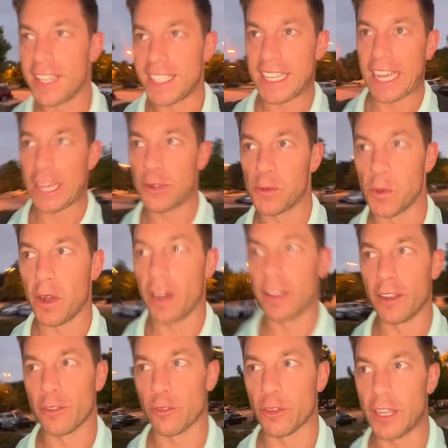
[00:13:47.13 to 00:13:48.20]
Day 1
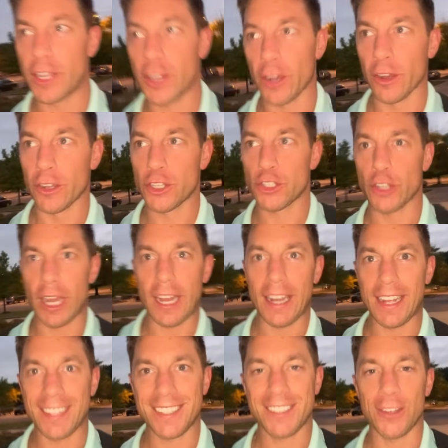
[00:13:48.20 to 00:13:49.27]
of recurrent
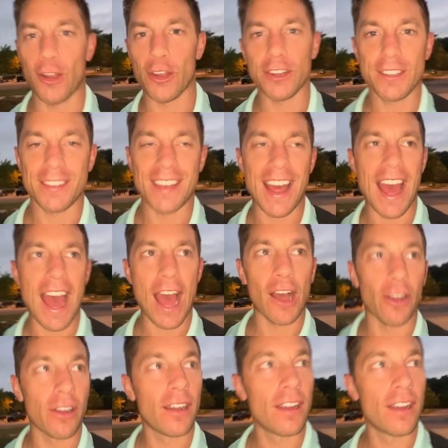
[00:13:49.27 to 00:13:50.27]
training starts now.